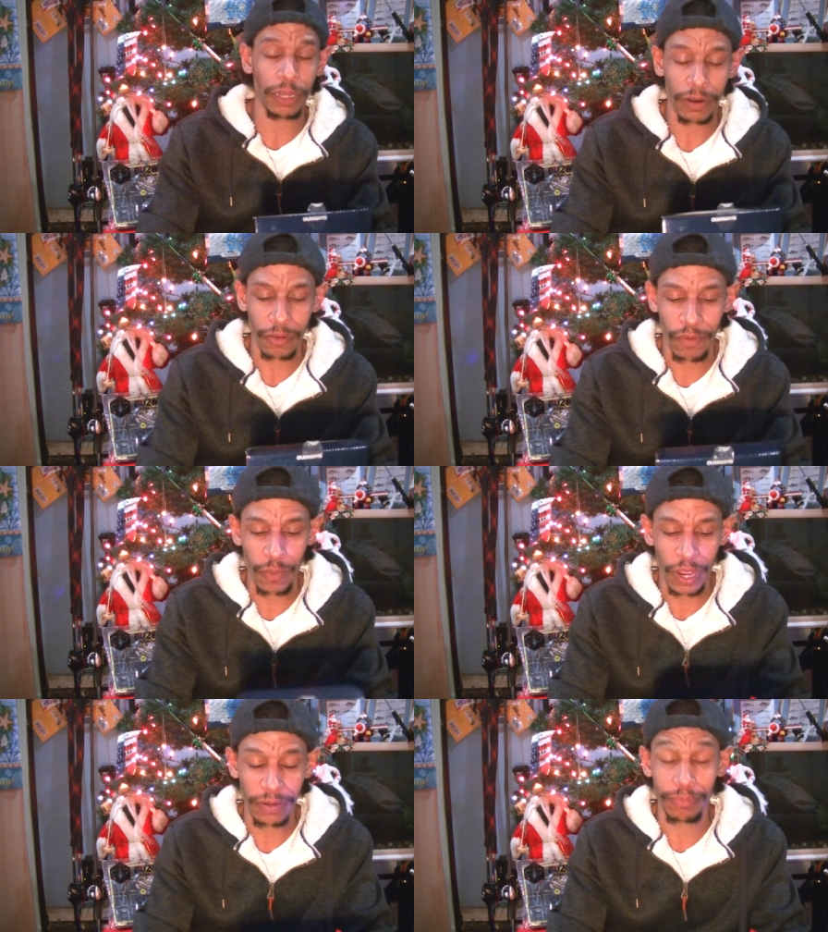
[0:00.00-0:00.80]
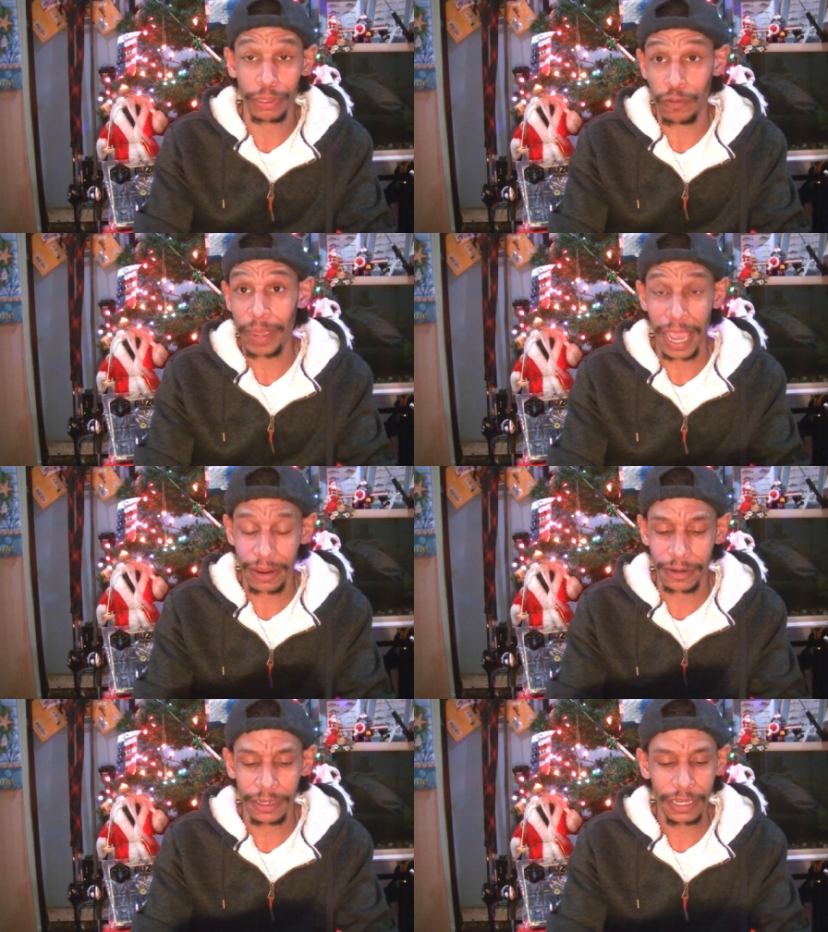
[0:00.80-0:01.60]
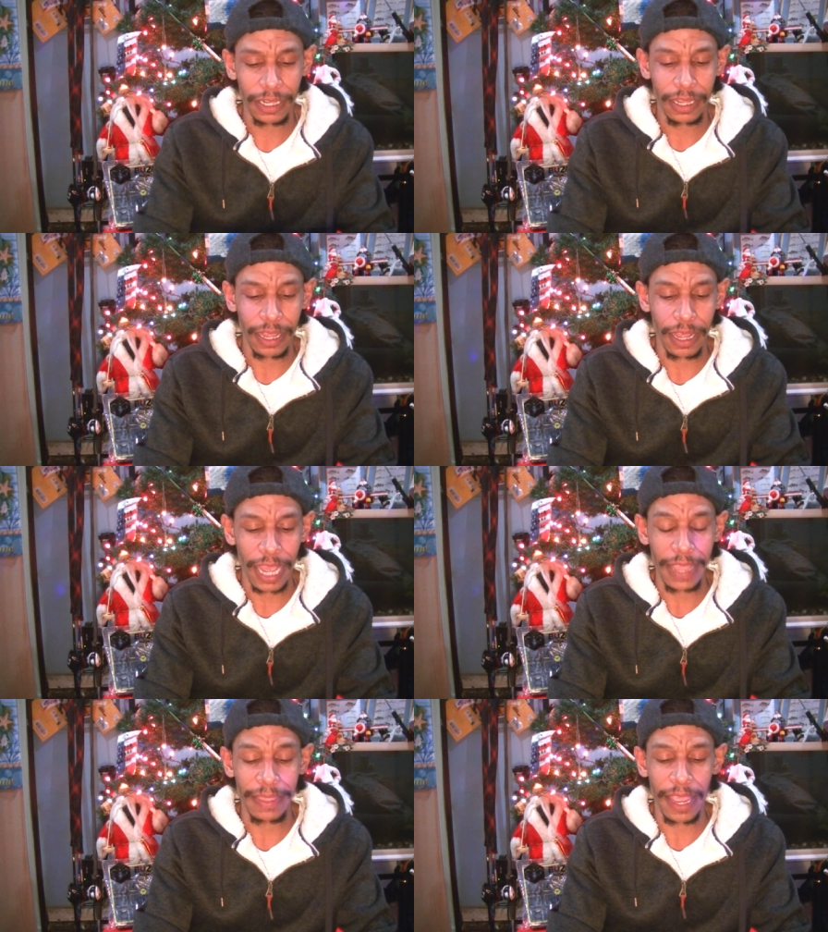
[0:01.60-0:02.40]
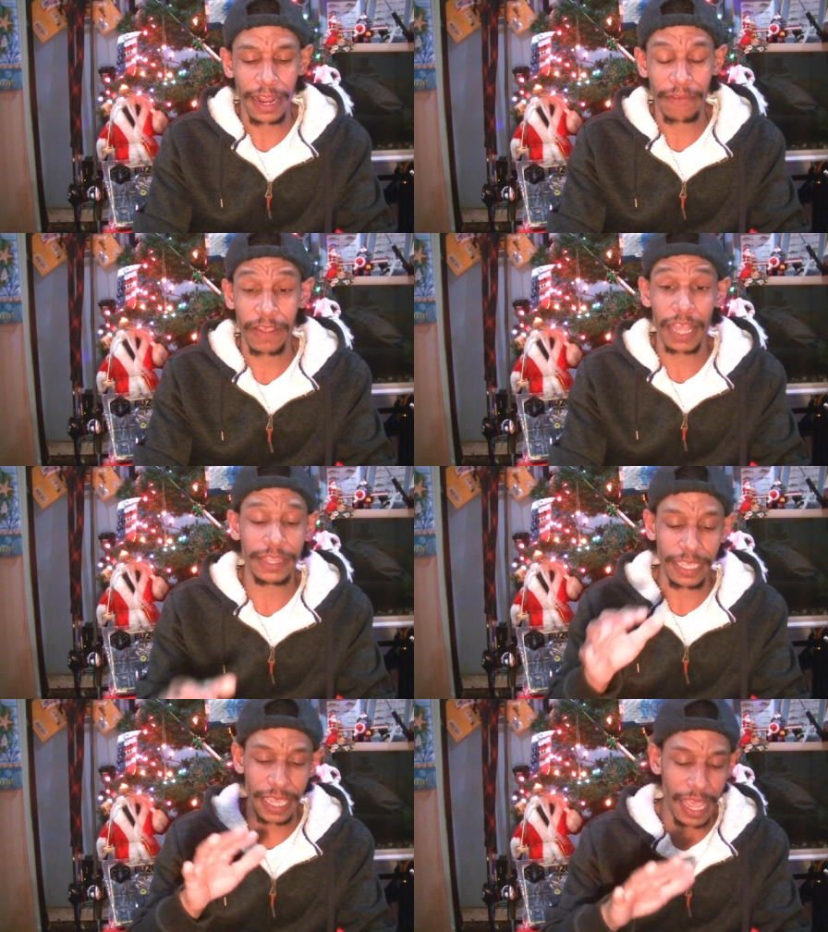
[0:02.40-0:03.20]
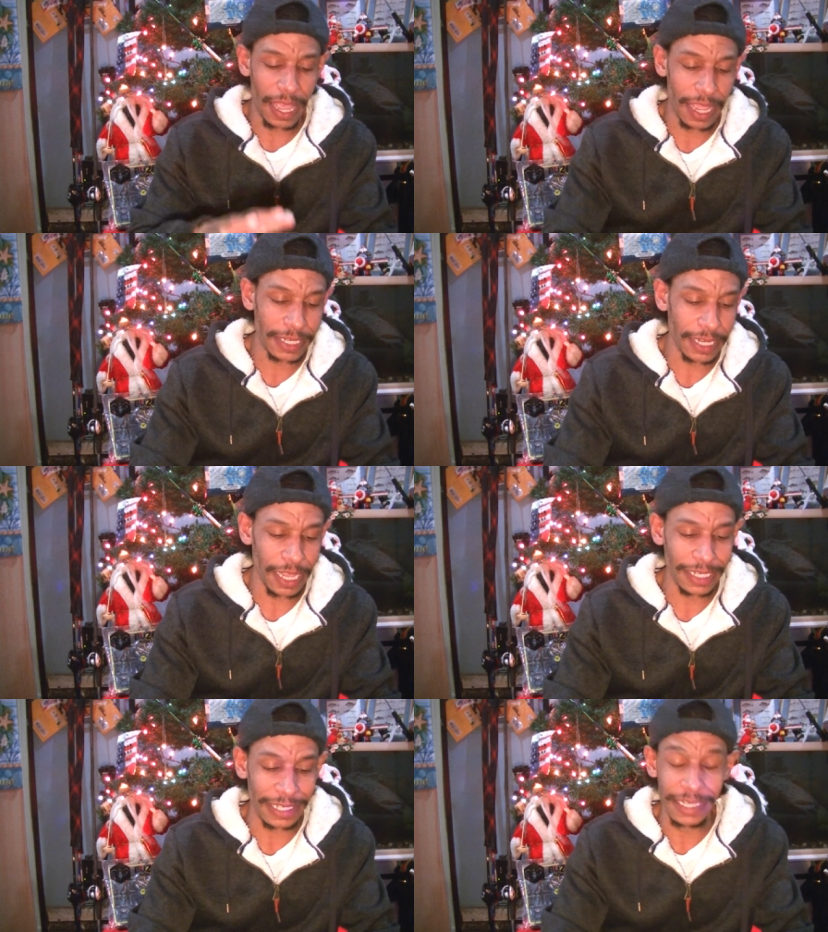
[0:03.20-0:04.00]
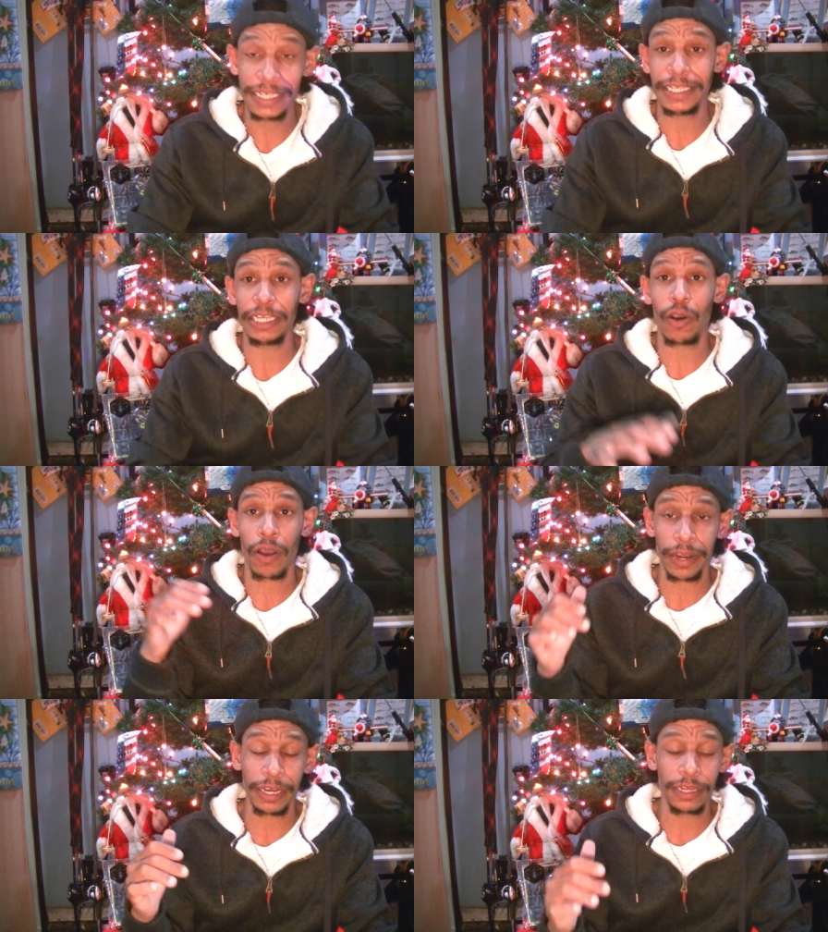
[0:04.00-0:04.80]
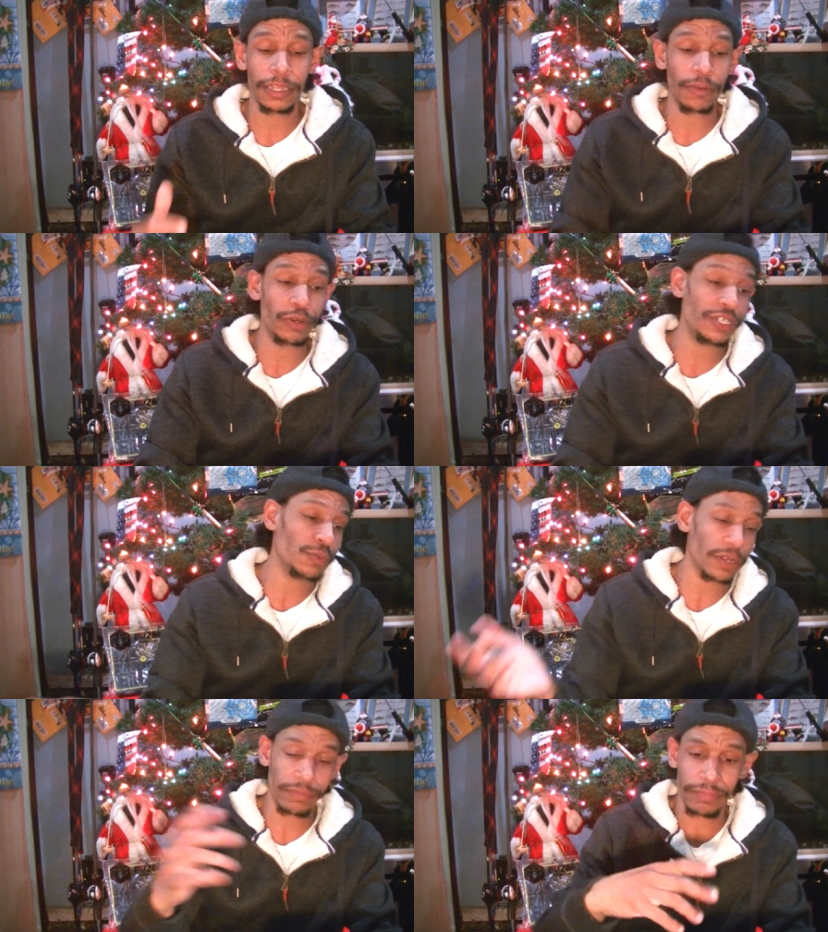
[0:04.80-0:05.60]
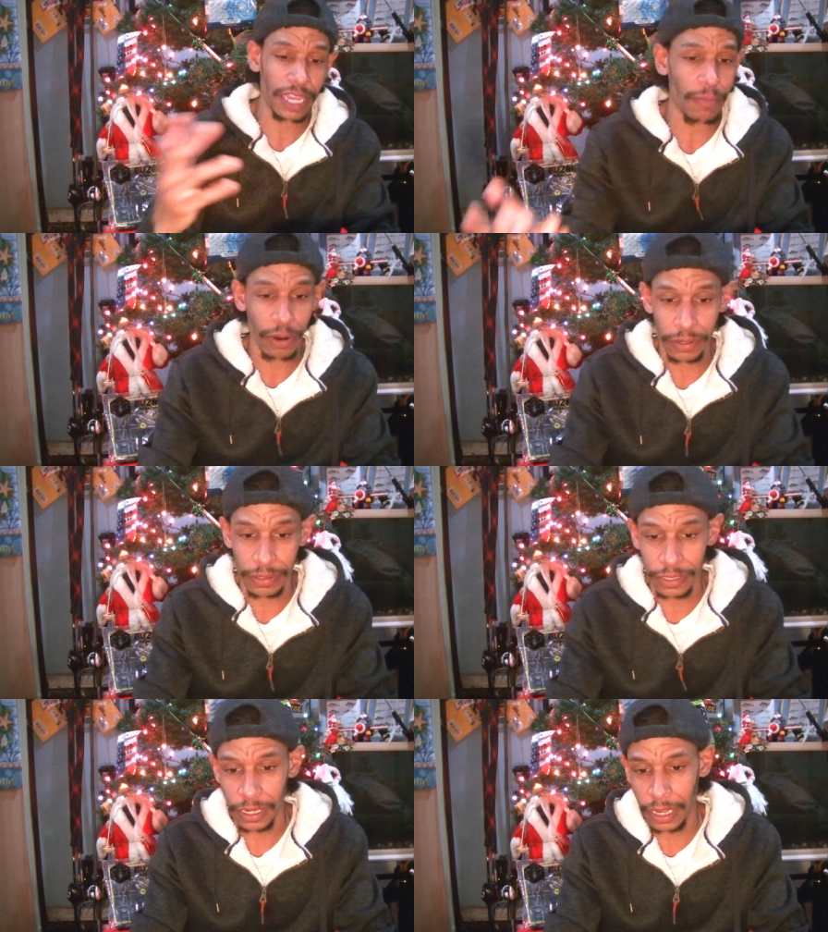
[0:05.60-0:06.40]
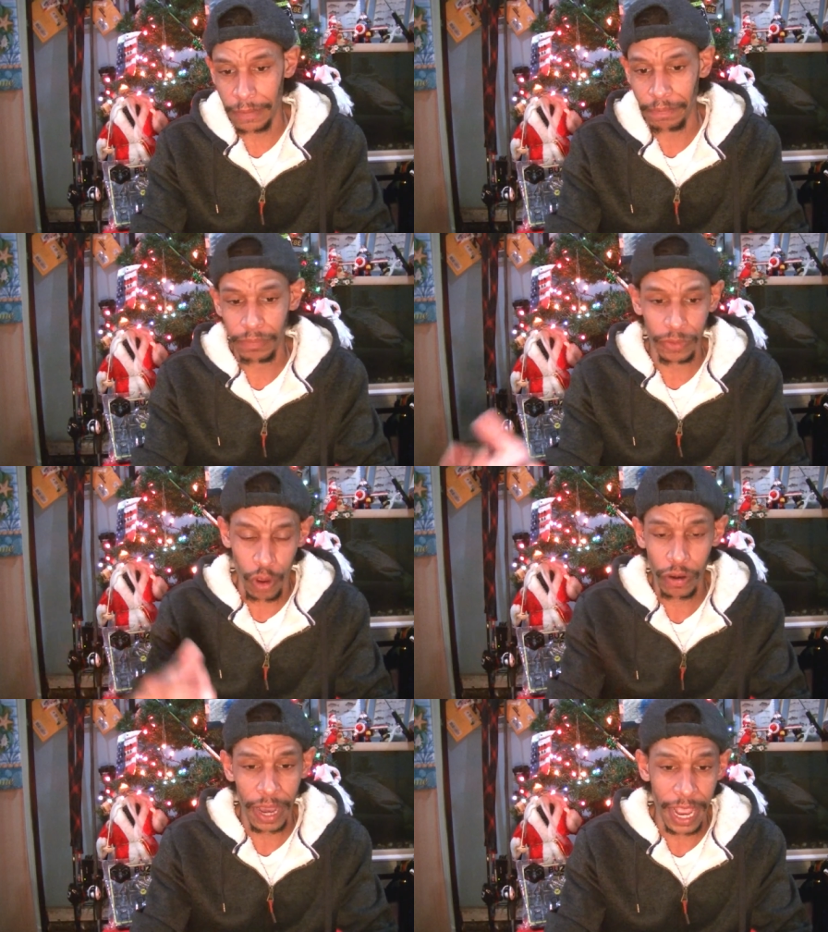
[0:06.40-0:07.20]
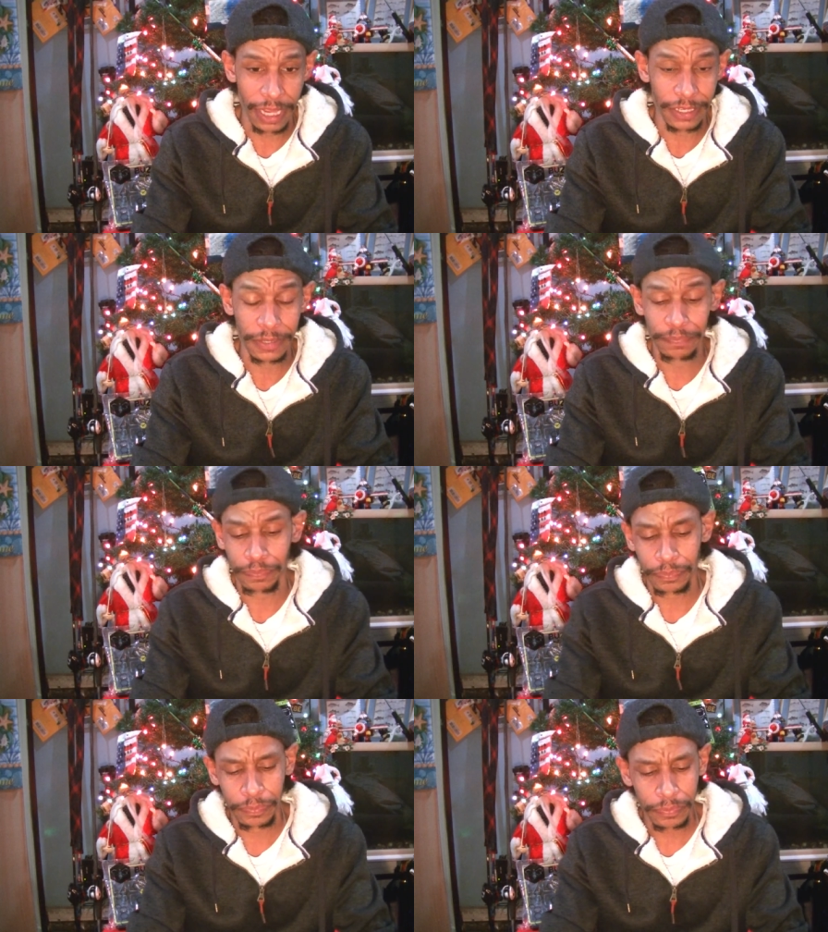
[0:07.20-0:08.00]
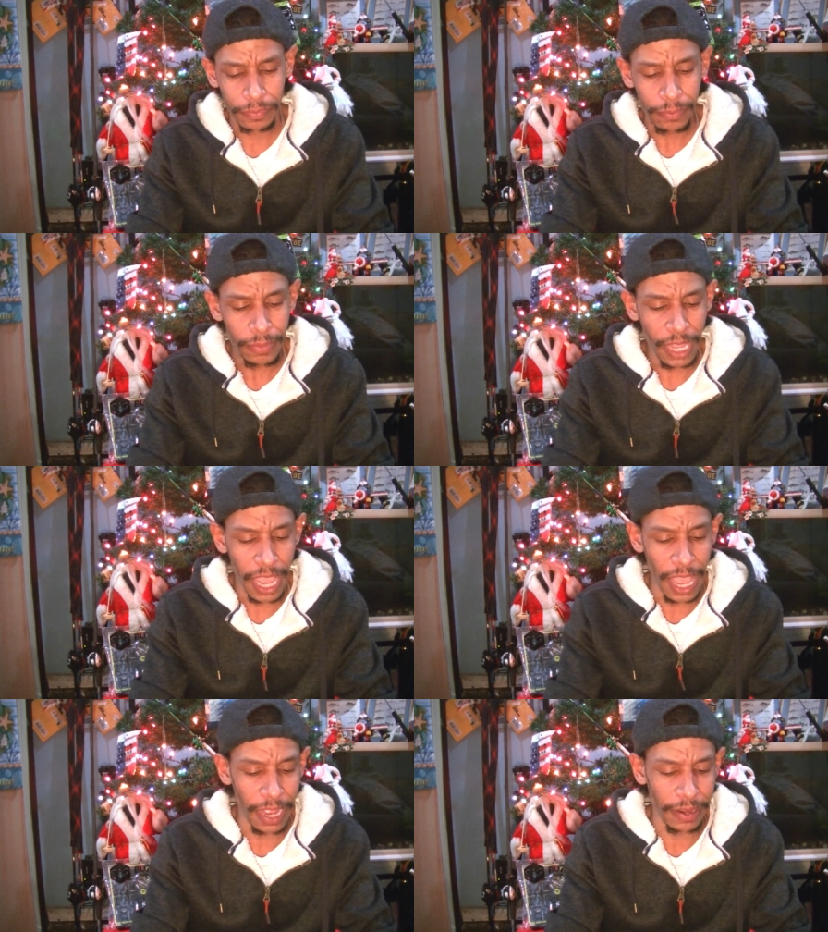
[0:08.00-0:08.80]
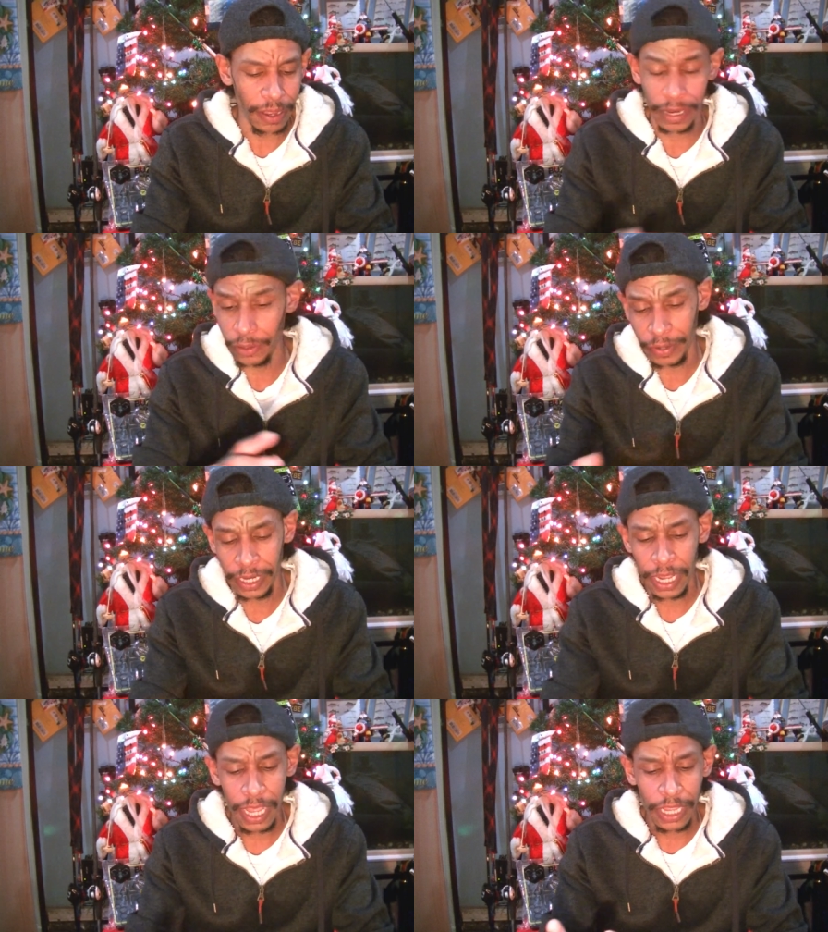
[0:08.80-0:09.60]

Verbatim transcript: uh, red, white, and blue pattern. Uh, and then I've got the SLX DC on it, uh, which is what Scott Martin's um, daughter has, and uh, Hillary.